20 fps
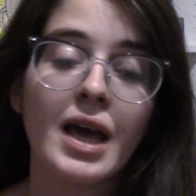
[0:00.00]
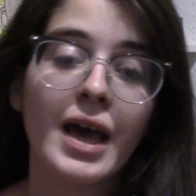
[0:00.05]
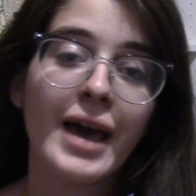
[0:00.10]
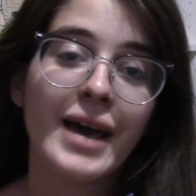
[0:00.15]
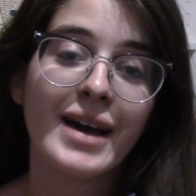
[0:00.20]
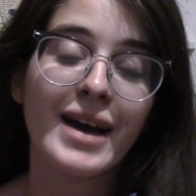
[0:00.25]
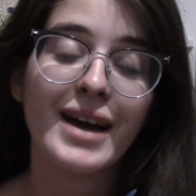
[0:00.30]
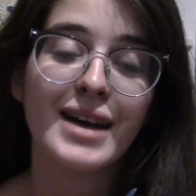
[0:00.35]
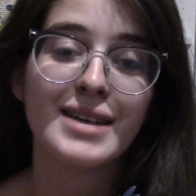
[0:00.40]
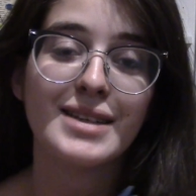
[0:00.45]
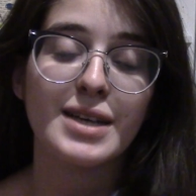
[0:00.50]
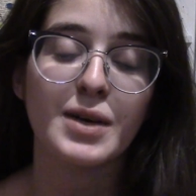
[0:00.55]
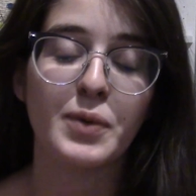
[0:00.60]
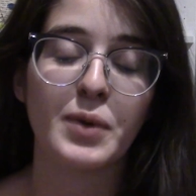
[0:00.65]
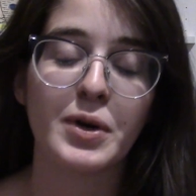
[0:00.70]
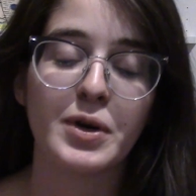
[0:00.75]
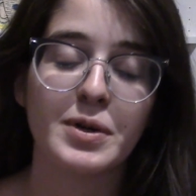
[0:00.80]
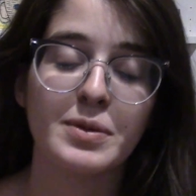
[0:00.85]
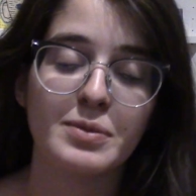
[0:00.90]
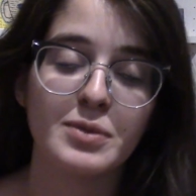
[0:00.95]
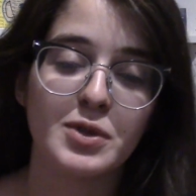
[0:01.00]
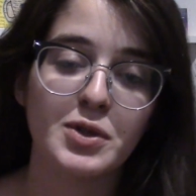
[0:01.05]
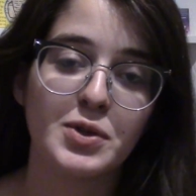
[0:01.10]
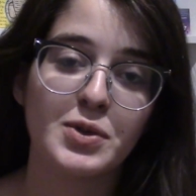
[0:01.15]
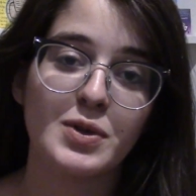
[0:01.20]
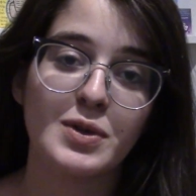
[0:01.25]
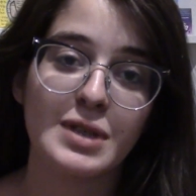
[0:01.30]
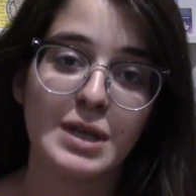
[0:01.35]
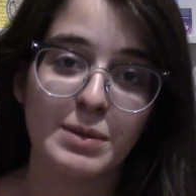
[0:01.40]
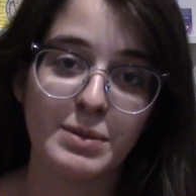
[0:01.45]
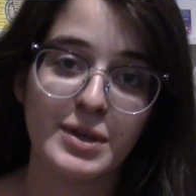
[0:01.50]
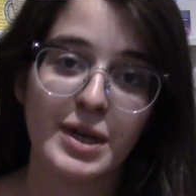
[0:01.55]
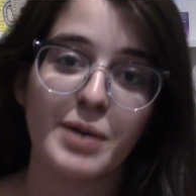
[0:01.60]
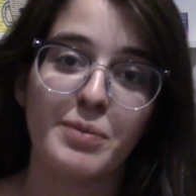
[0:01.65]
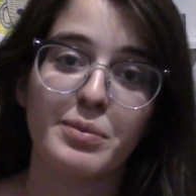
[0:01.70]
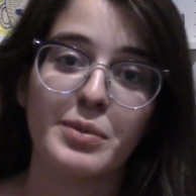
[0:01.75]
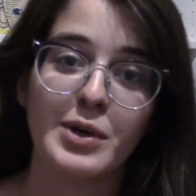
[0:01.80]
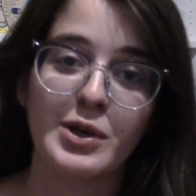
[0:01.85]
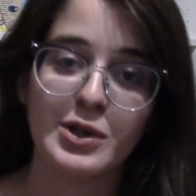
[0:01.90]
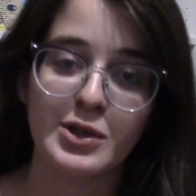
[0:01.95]
Hey guys, and welcome to
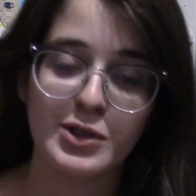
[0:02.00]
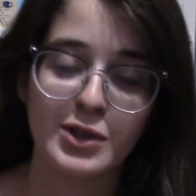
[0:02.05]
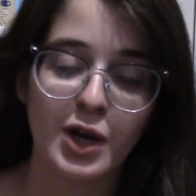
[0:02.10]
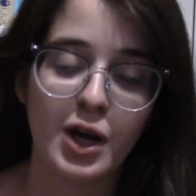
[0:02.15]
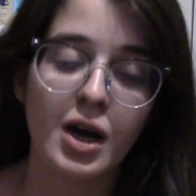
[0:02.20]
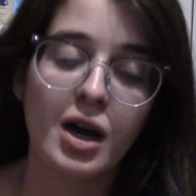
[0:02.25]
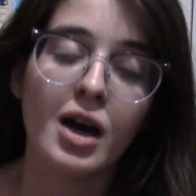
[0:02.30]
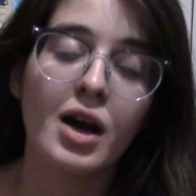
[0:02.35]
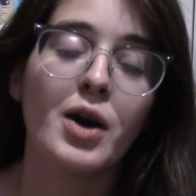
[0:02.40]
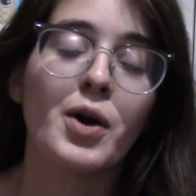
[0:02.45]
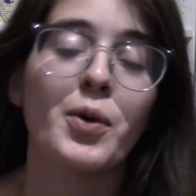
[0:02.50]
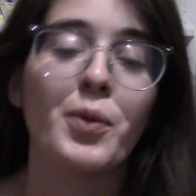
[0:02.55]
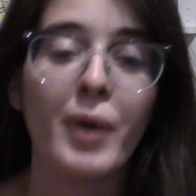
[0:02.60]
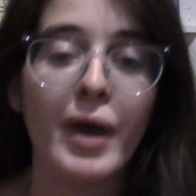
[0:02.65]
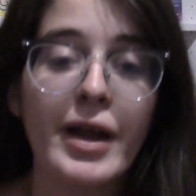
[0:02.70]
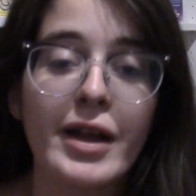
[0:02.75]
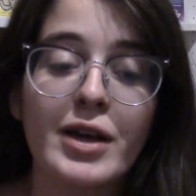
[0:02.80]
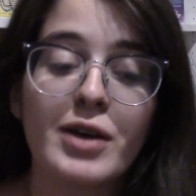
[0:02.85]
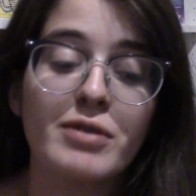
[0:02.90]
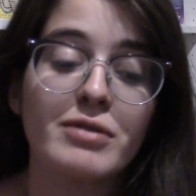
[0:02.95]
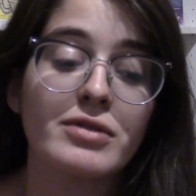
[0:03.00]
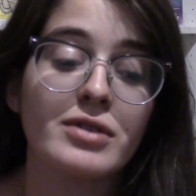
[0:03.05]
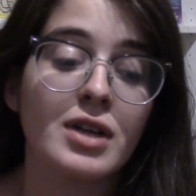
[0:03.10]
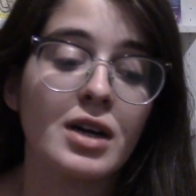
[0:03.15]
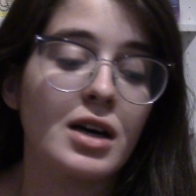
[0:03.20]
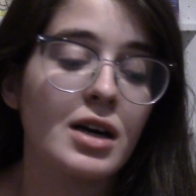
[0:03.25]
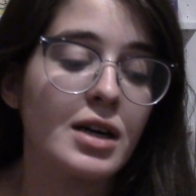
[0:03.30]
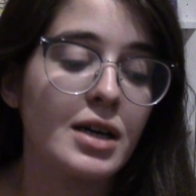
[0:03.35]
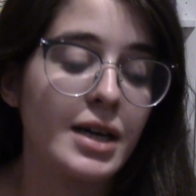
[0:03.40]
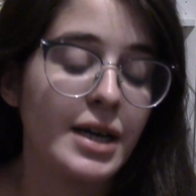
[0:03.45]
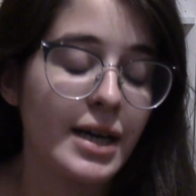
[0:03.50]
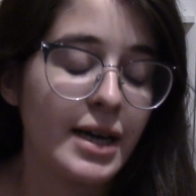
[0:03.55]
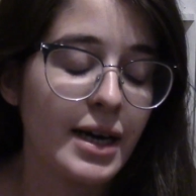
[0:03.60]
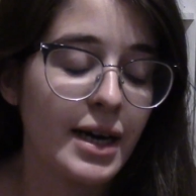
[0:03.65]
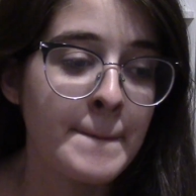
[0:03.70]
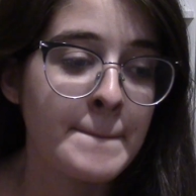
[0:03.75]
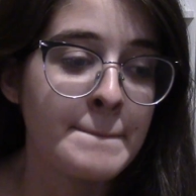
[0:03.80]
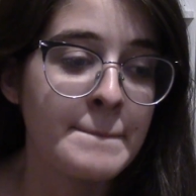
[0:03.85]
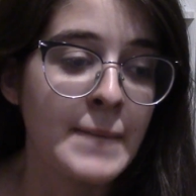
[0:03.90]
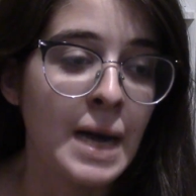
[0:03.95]
September's writing vlog.
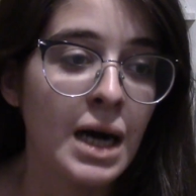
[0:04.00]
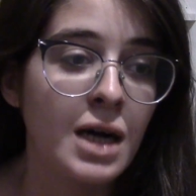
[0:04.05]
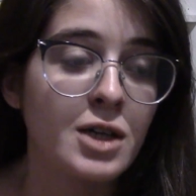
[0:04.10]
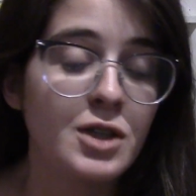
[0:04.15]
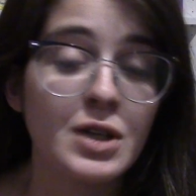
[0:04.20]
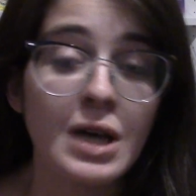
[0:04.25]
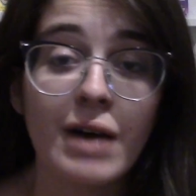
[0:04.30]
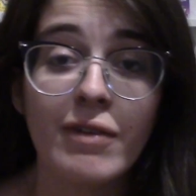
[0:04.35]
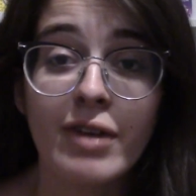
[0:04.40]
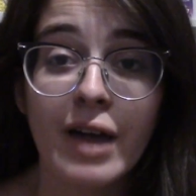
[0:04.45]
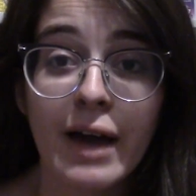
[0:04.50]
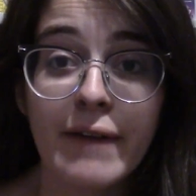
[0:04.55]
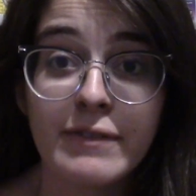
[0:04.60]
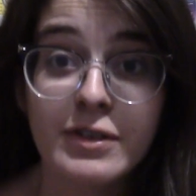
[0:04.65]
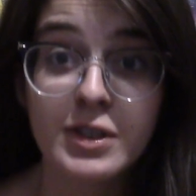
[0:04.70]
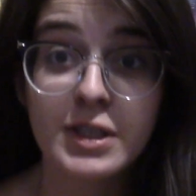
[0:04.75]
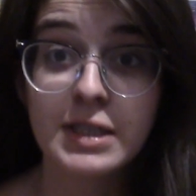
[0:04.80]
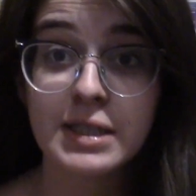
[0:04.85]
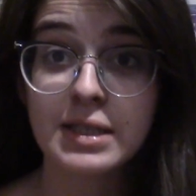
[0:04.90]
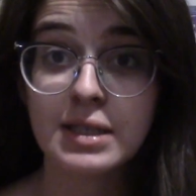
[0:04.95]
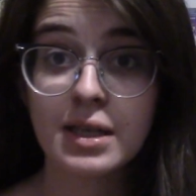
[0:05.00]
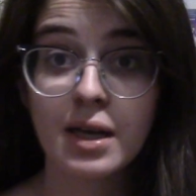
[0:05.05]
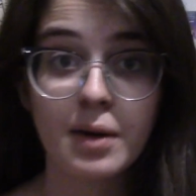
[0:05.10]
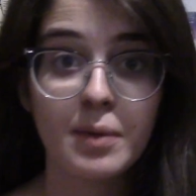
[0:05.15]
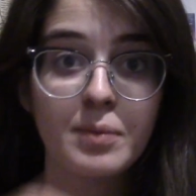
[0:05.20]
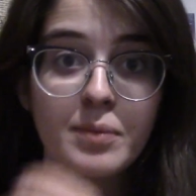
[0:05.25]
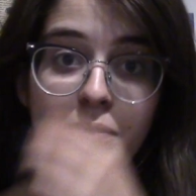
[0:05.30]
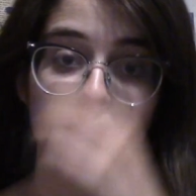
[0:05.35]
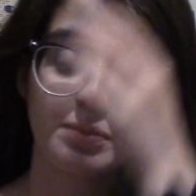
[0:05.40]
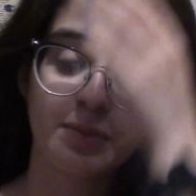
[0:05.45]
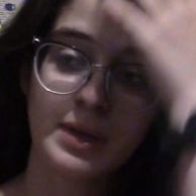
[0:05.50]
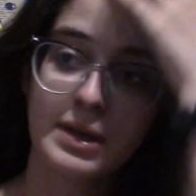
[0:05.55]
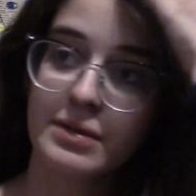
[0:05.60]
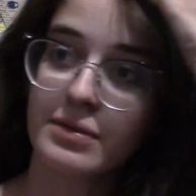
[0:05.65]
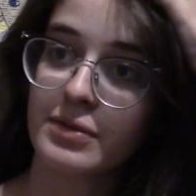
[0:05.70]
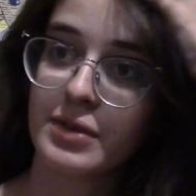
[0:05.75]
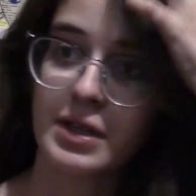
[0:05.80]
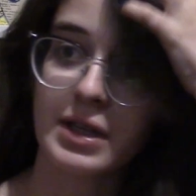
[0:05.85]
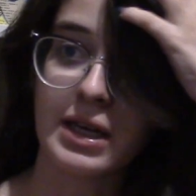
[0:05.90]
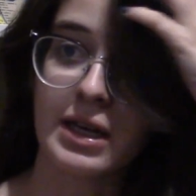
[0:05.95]
So I've kind of just been
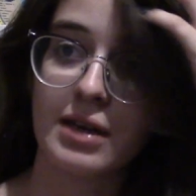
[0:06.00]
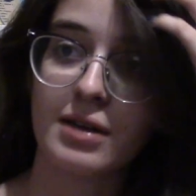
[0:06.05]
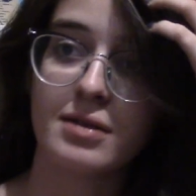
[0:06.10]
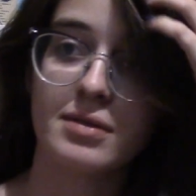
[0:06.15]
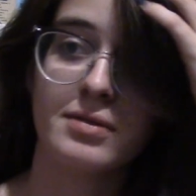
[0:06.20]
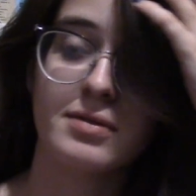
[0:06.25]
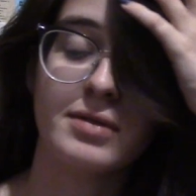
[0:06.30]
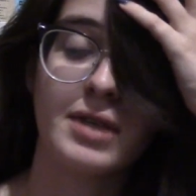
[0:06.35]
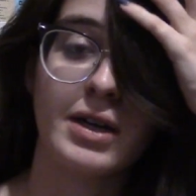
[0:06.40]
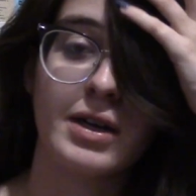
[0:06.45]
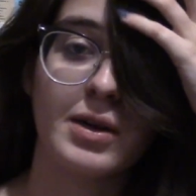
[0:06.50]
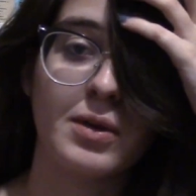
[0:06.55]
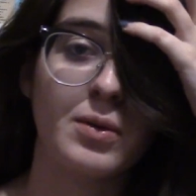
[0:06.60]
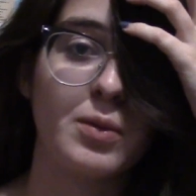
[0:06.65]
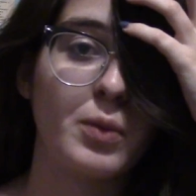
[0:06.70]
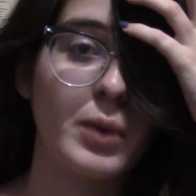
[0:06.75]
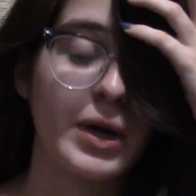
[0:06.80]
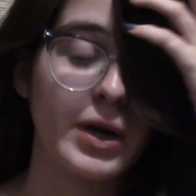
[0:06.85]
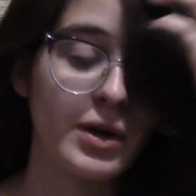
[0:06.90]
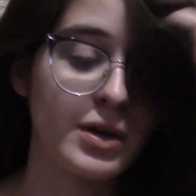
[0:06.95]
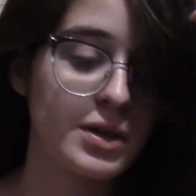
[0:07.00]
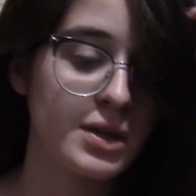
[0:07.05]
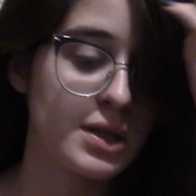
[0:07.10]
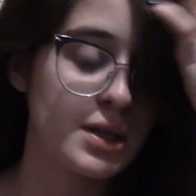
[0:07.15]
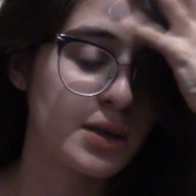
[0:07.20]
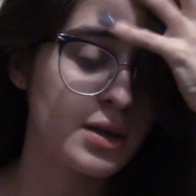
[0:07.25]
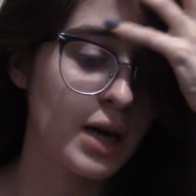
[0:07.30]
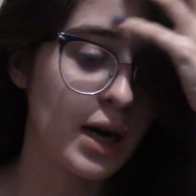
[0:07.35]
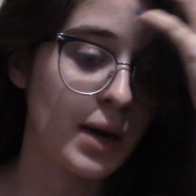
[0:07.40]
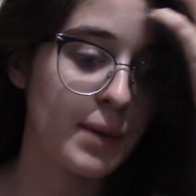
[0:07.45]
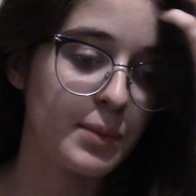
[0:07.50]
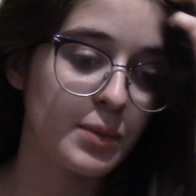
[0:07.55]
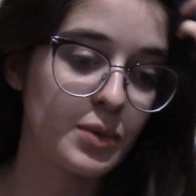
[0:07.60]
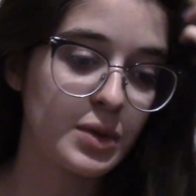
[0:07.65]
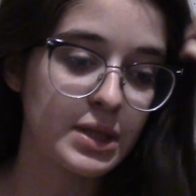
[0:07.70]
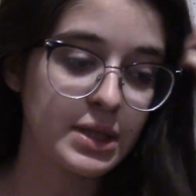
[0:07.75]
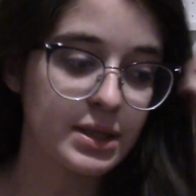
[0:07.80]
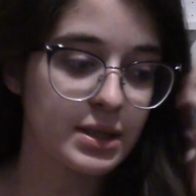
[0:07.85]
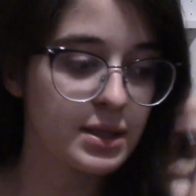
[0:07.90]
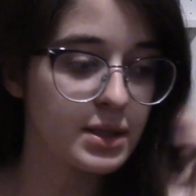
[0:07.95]
feeling very weird
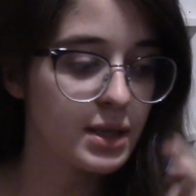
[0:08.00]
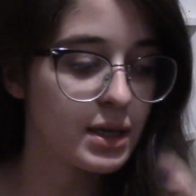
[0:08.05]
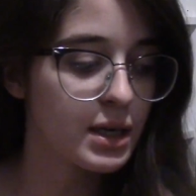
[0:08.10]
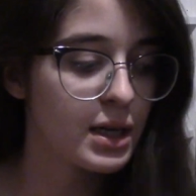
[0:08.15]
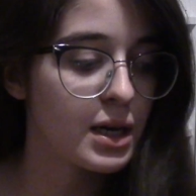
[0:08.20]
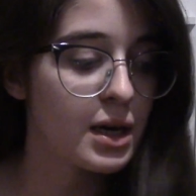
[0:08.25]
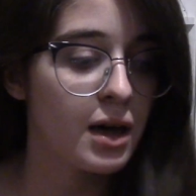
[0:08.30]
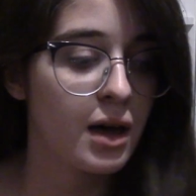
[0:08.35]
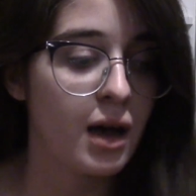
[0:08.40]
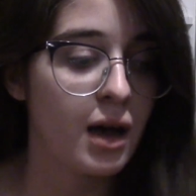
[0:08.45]
recently,